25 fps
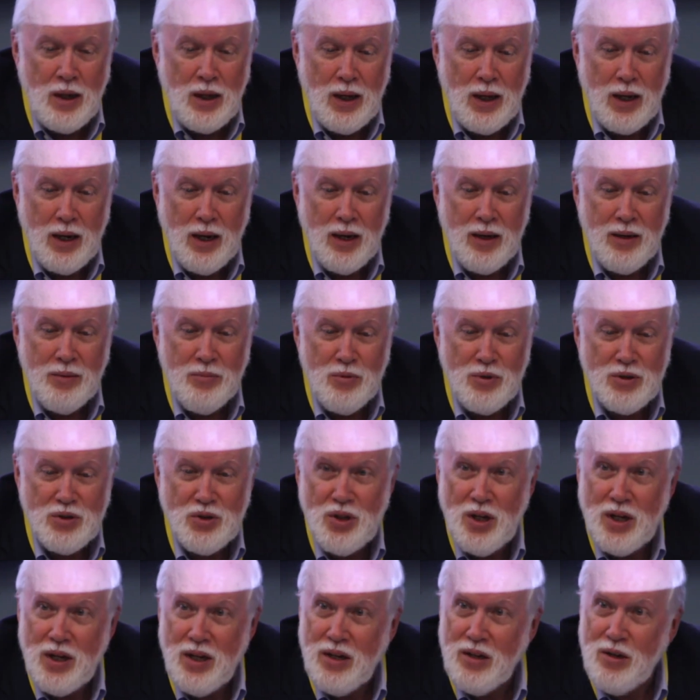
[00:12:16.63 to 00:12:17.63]
And I would
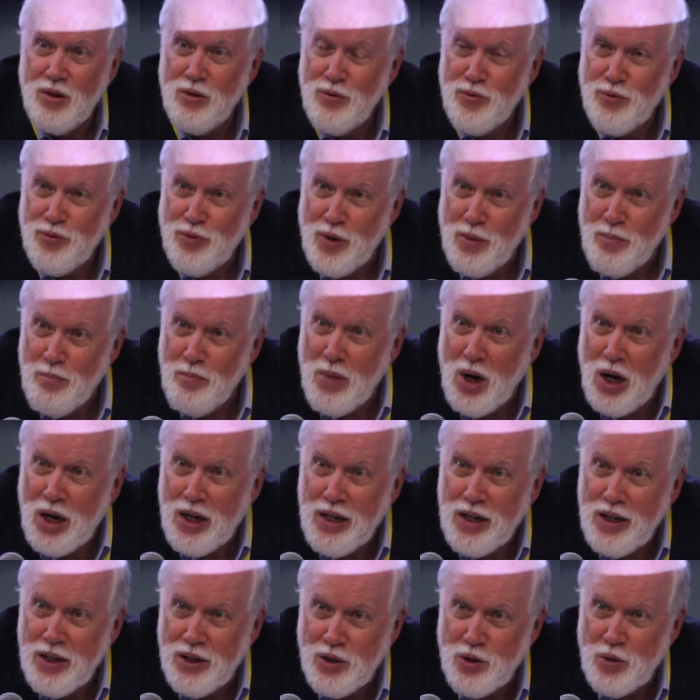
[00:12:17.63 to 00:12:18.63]
say to you, from
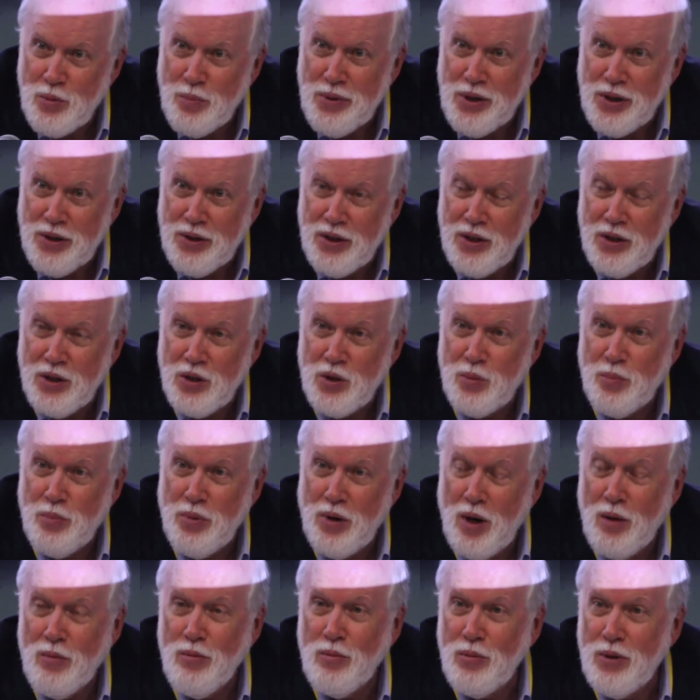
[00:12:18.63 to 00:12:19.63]
my experience,
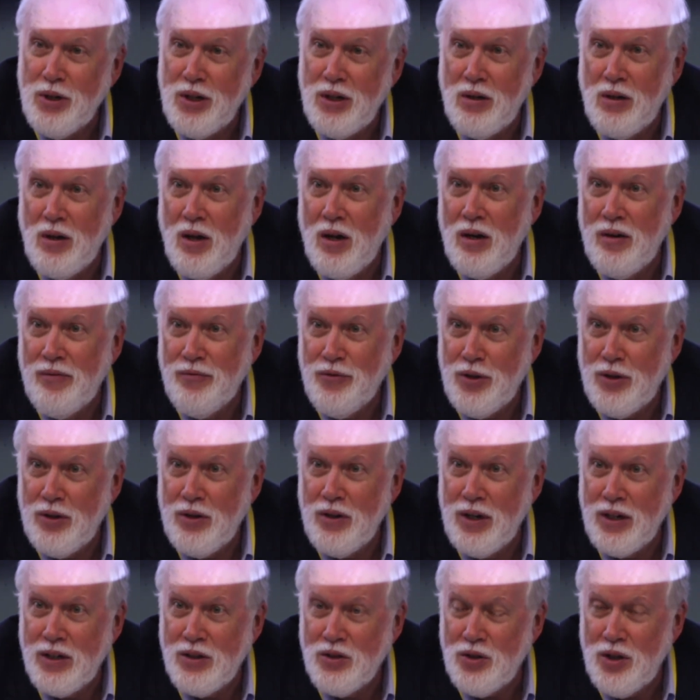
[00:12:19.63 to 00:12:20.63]
probably a lot of
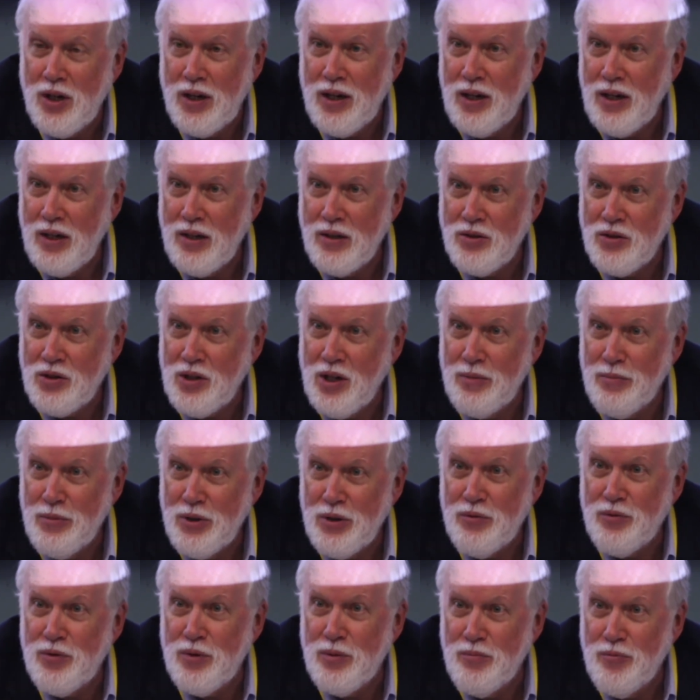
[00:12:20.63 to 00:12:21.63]
your anxiety is
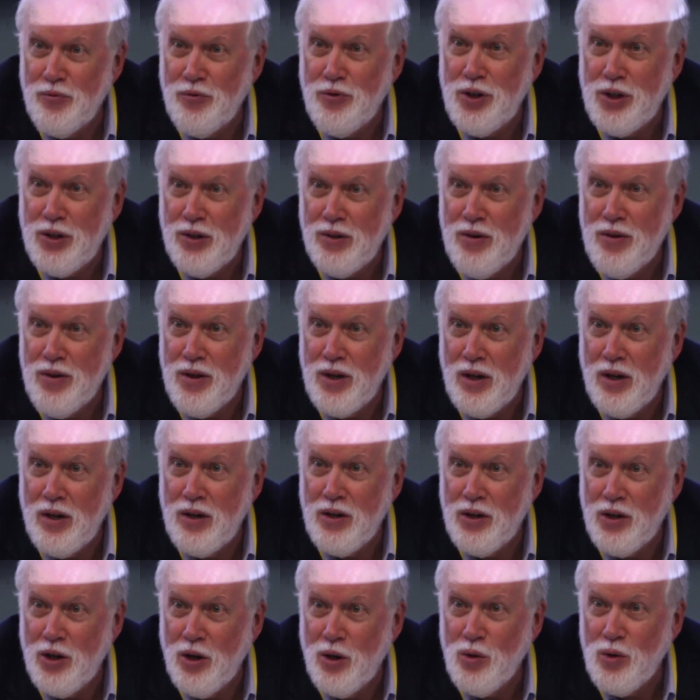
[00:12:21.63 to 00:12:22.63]
coming from fear of the
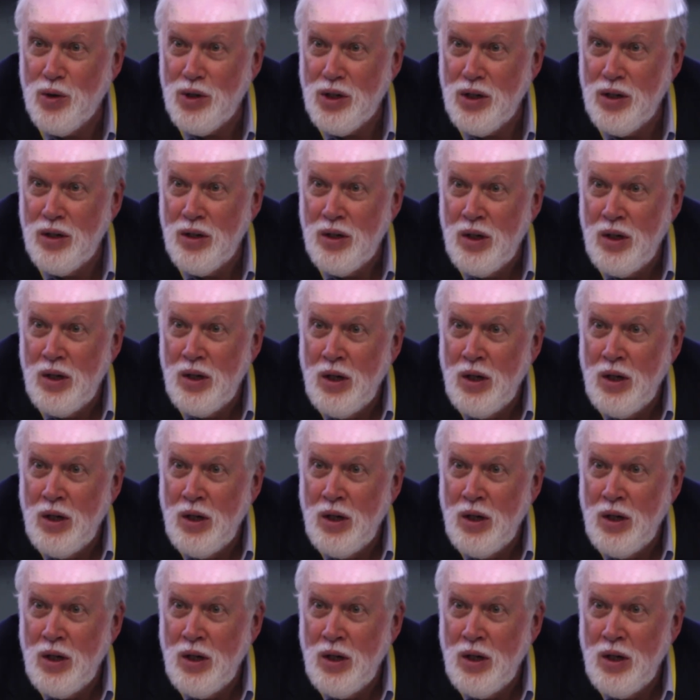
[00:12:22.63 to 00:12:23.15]
unknown.